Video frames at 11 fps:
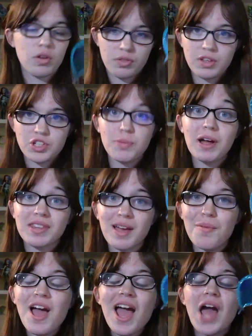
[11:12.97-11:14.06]
or she bought
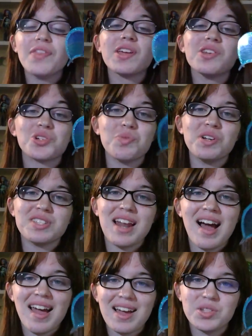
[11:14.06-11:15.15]
them, and the condition was that
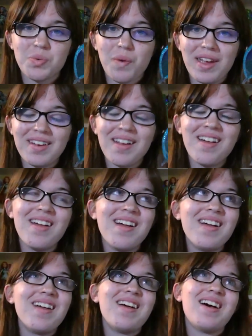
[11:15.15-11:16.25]
I had to wait
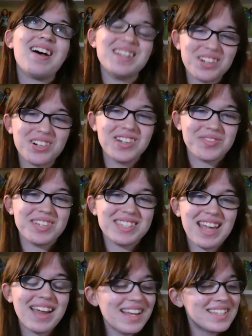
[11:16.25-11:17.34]
until Christmas,
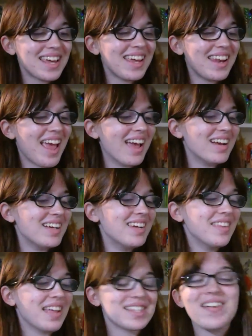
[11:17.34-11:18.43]
and I did,
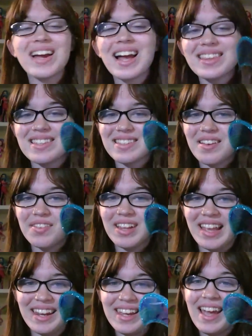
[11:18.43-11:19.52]
and that's how I got this lovely
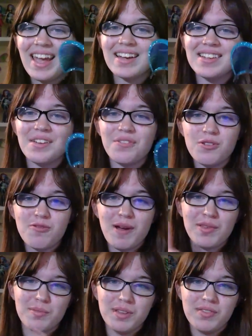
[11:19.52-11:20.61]
lady, and a few of my
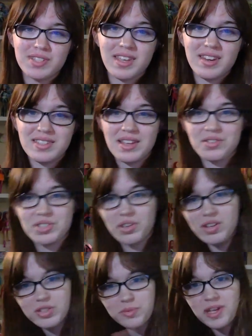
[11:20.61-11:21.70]
other Believix ladies that are still
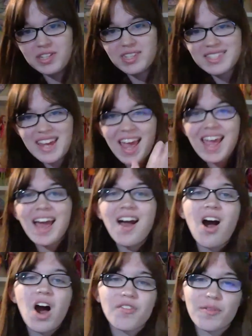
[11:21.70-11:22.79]
on display to this day
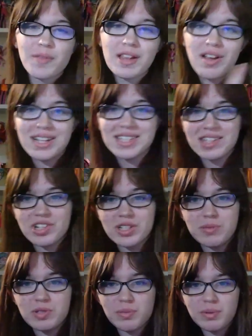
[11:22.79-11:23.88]
are from that lot, such as
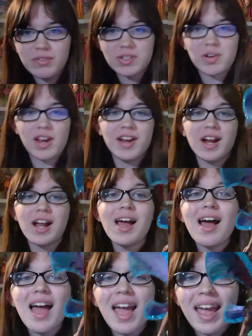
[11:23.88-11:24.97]
Musa Believix right here,
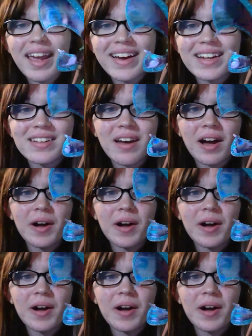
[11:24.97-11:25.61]
and